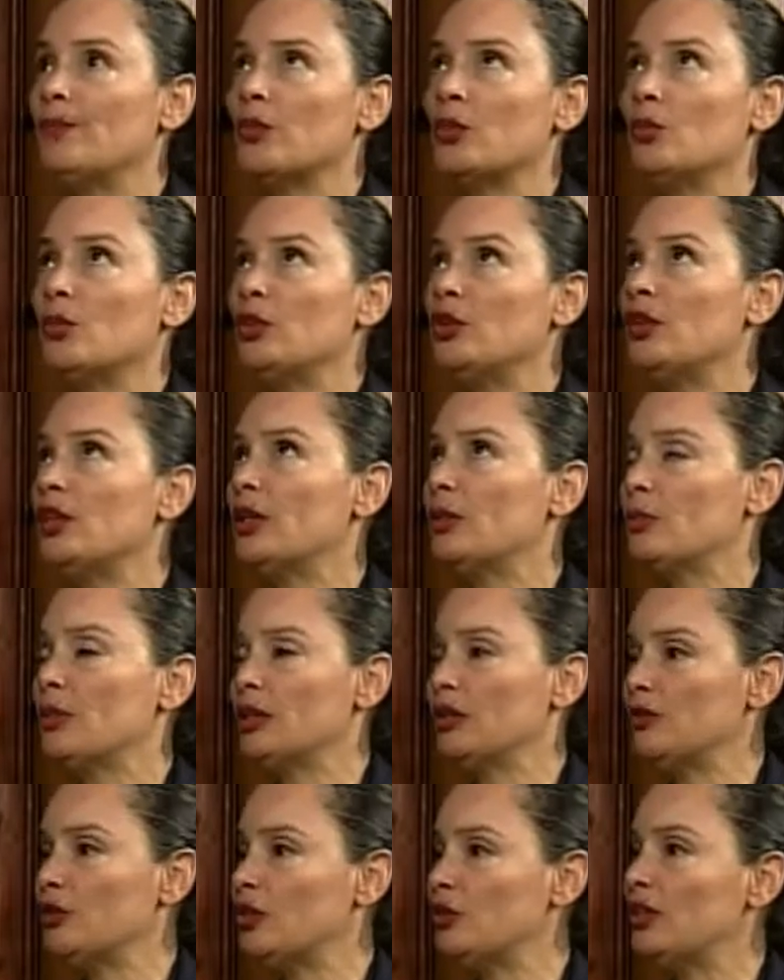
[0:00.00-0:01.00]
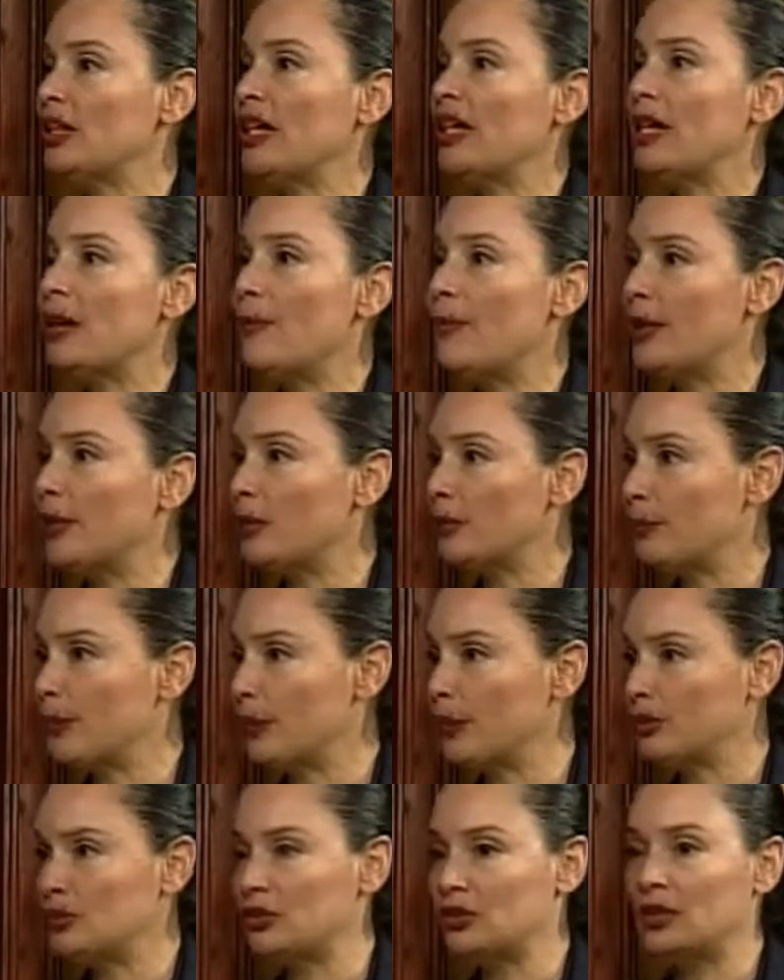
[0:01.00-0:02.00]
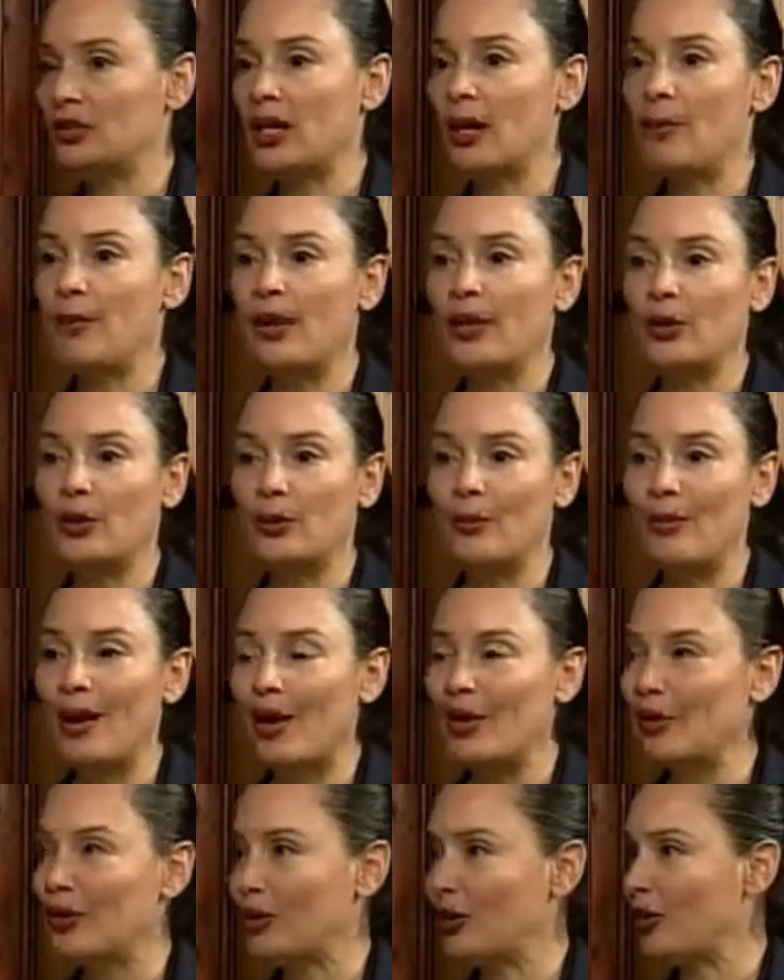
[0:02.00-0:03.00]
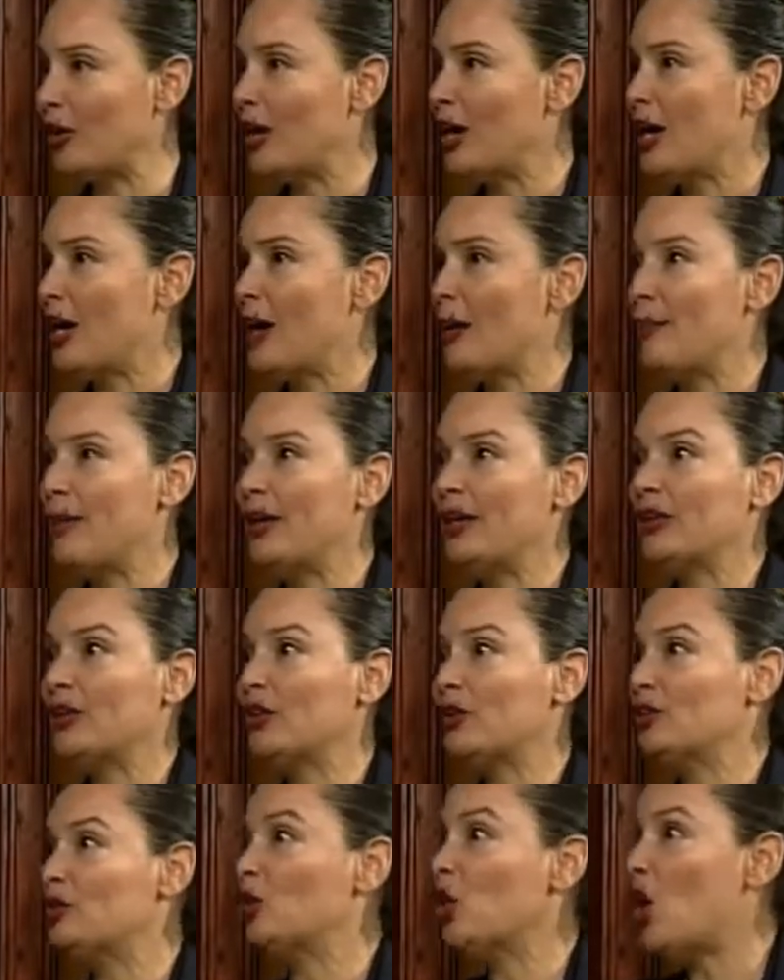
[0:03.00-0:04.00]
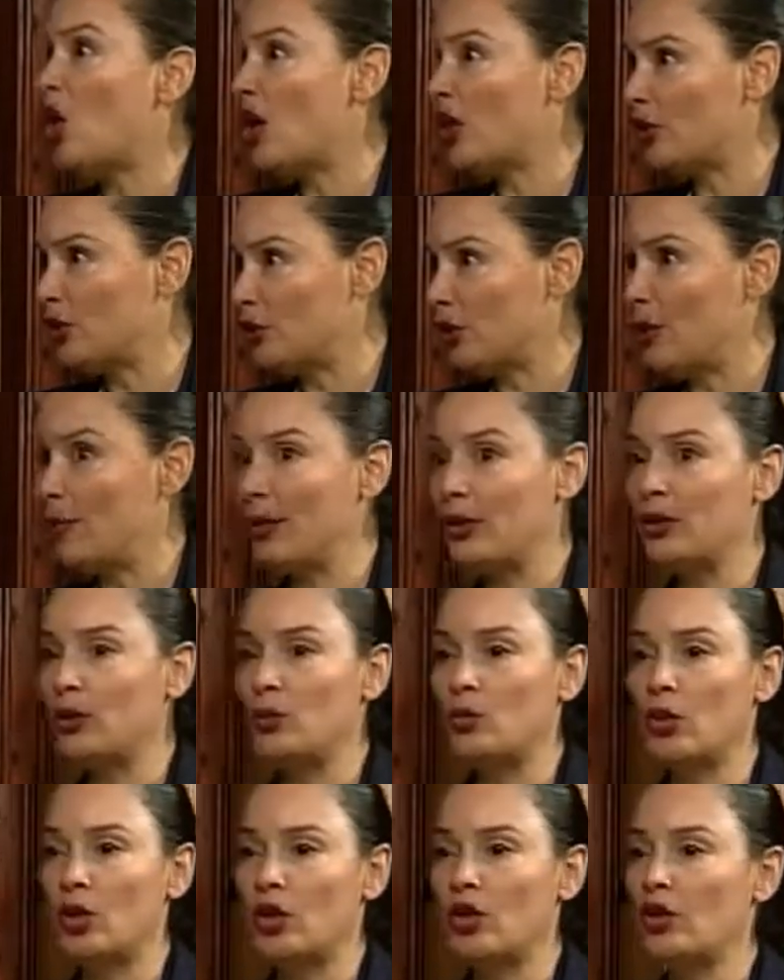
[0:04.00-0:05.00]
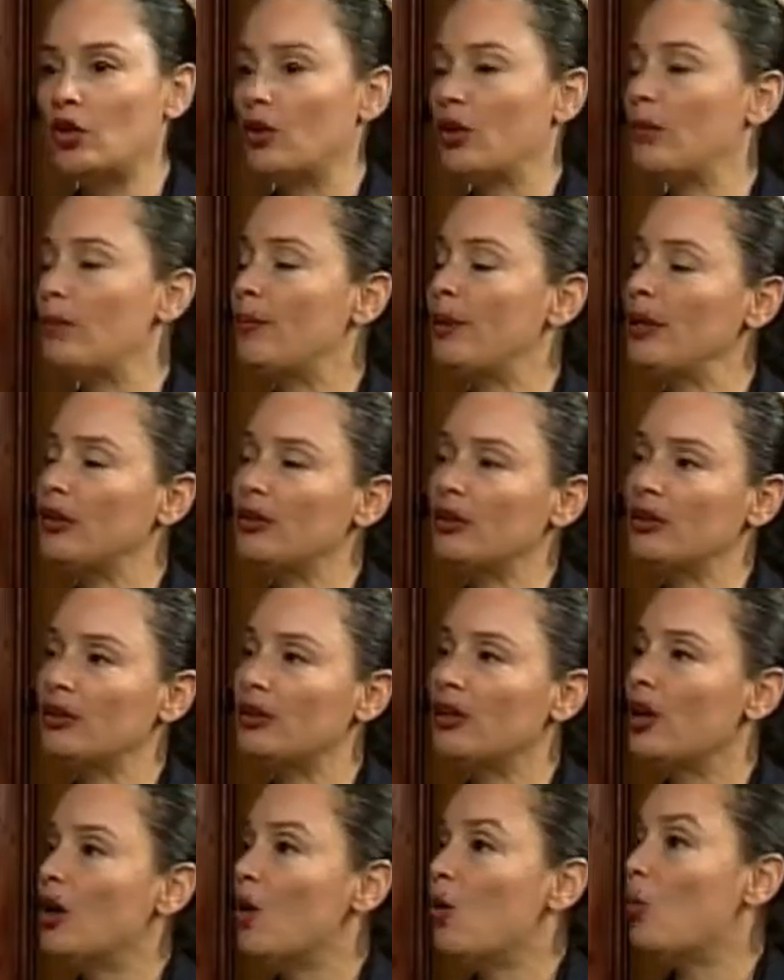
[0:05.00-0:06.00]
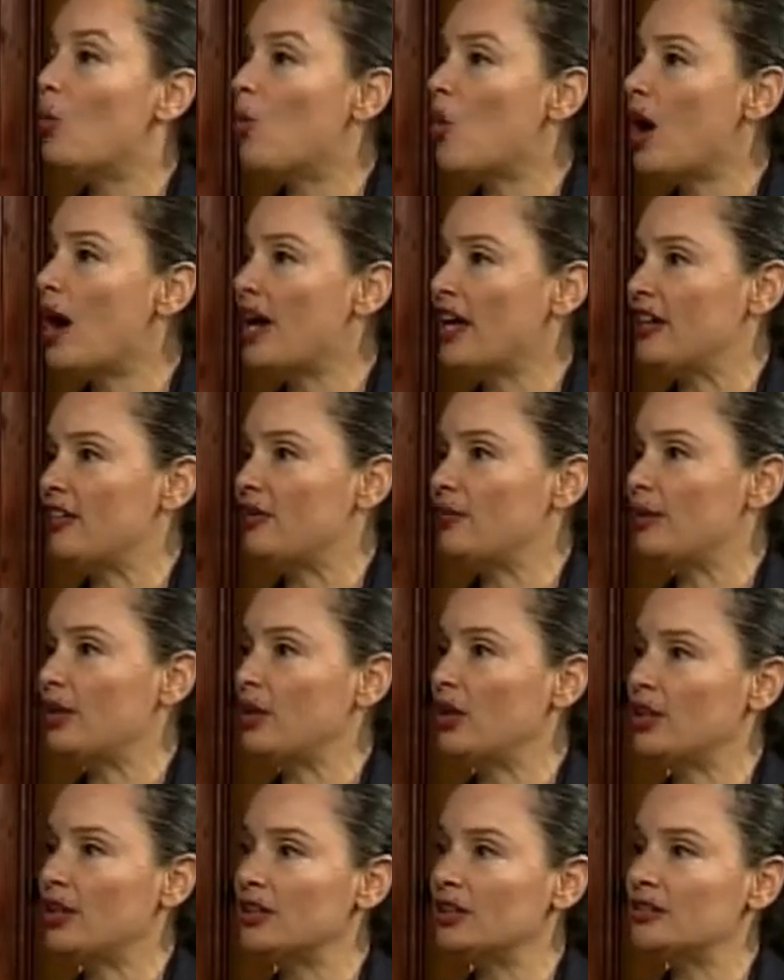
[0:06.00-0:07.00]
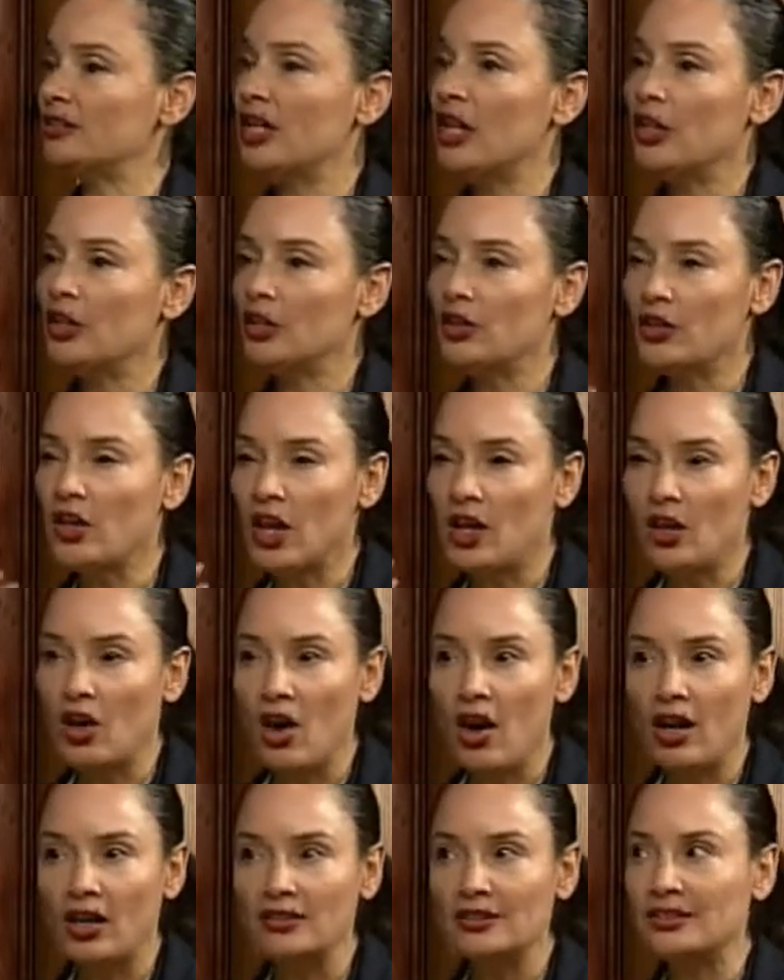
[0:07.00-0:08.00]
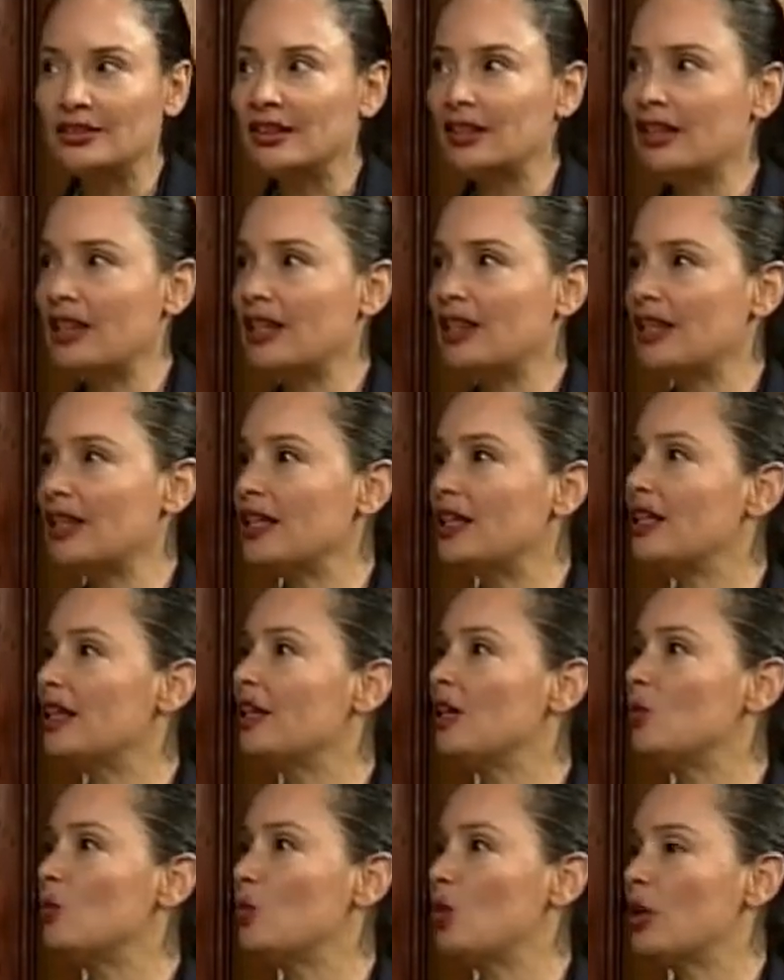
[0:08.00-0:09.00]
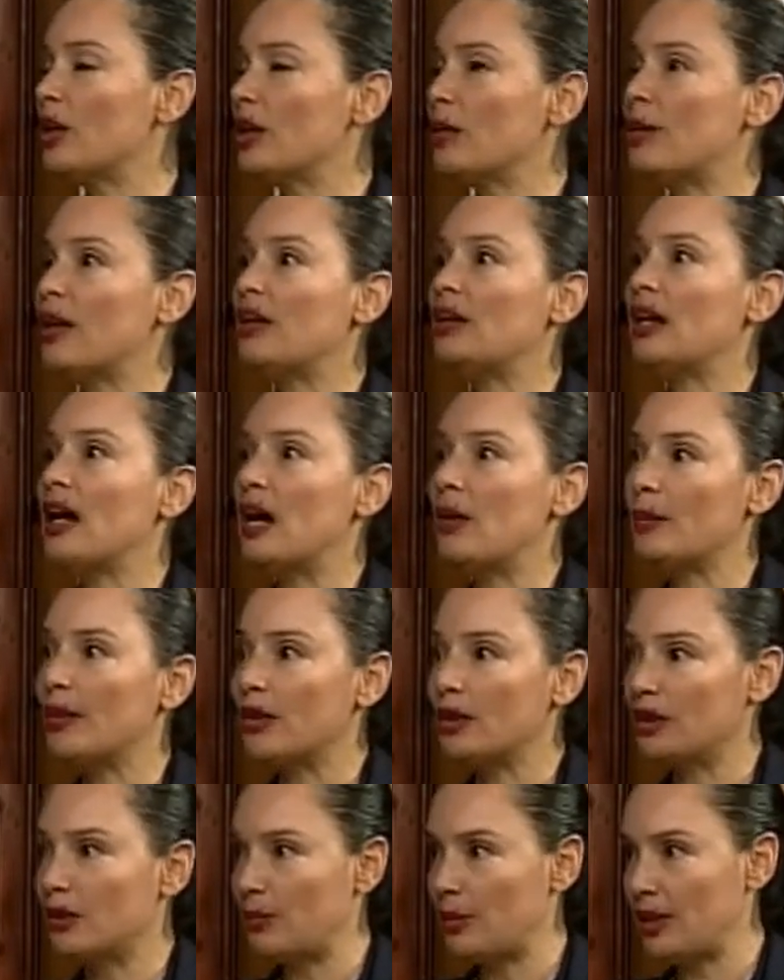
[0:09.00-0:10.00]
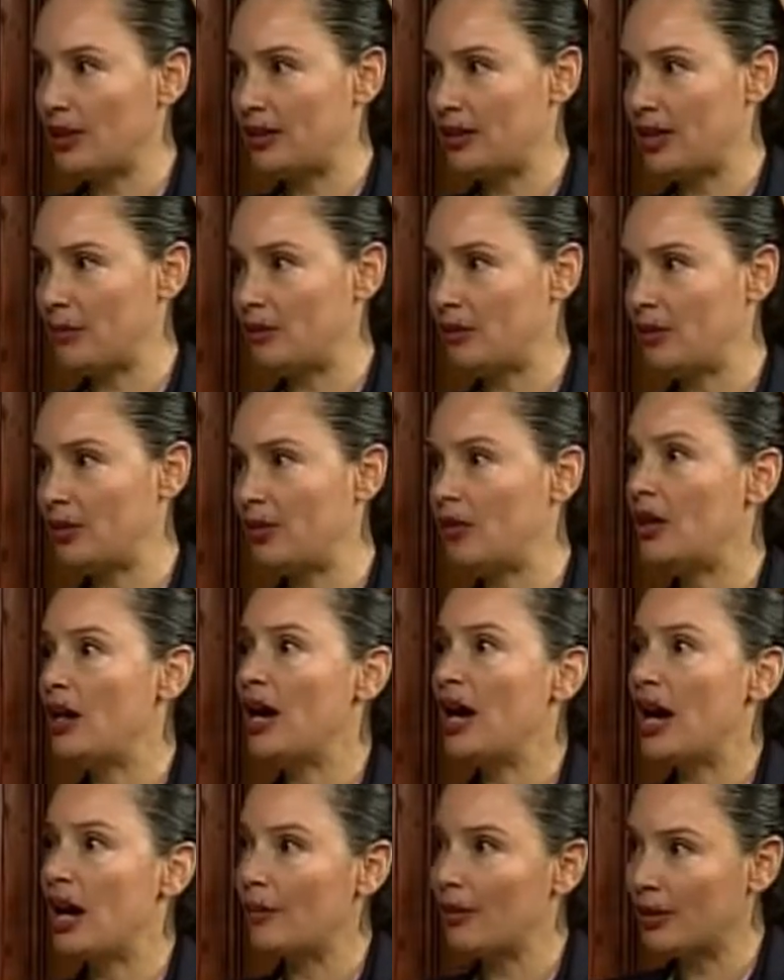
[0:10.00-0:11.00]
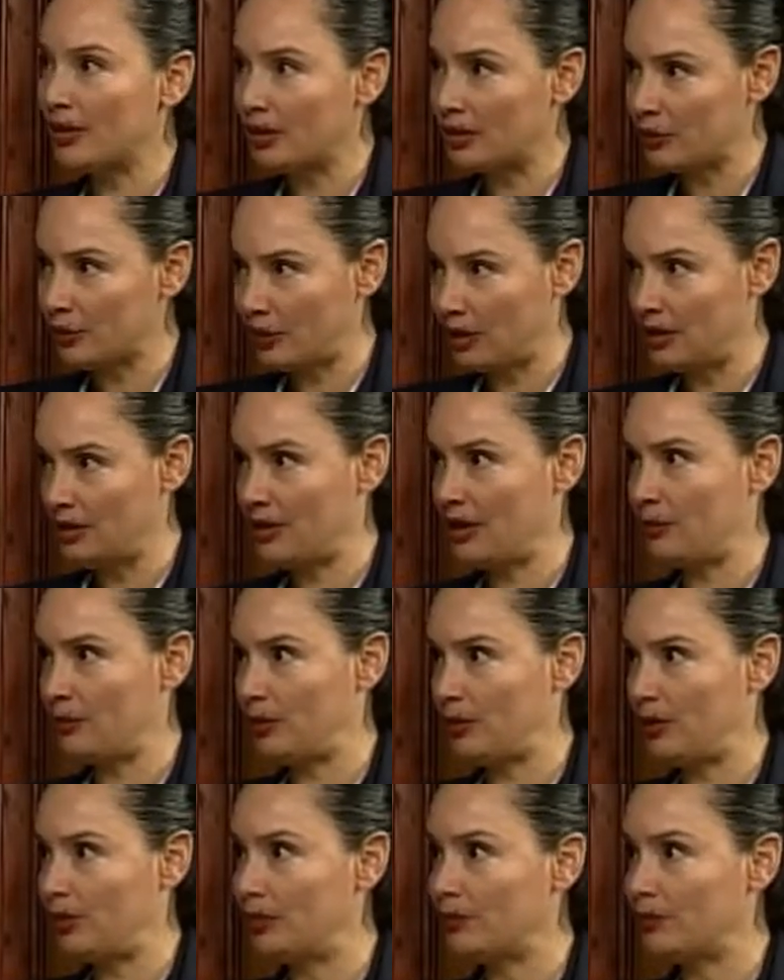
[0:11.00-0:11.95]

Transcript: when you get rid of your debt, a better person, a better mother, a better daughter, a better worker, a better wife, because you're not constantly thinking and worrying about, how am I going to pay that bill? How am I going to pay that bill?